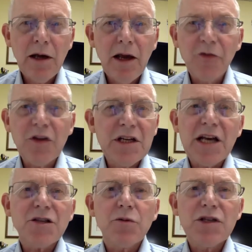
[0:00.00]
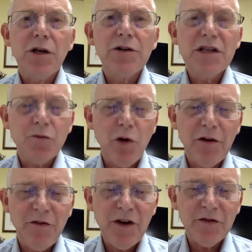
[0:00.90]
if the test result is
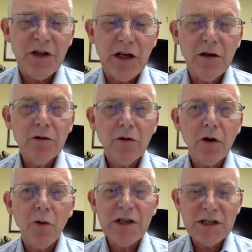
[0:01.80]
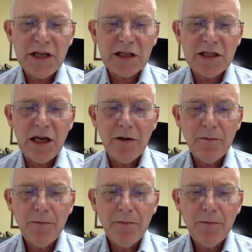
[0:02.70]
150 or 160,